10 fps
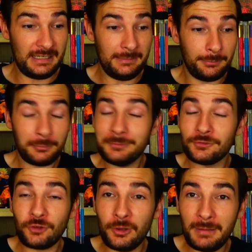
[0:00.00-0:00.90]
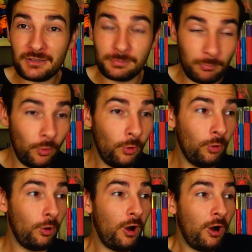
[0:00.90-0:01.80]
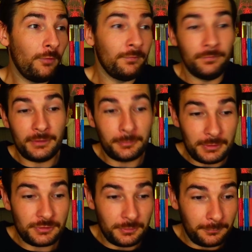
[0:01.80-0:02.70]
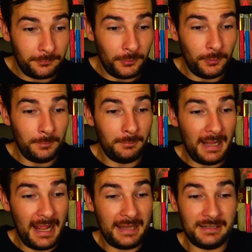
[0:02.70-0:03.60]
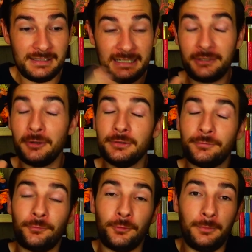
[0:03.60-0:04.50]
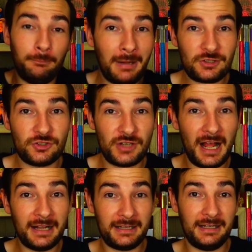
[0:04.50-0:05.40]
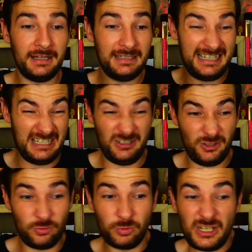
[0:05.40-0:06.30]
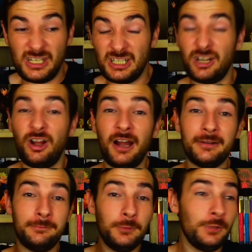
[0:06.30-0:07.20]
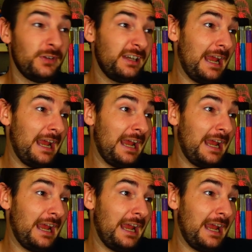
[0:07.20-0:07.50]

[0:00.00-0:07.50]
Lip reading: It improves so much more on the original film, and it goes for a much darker and grittier kind of movie.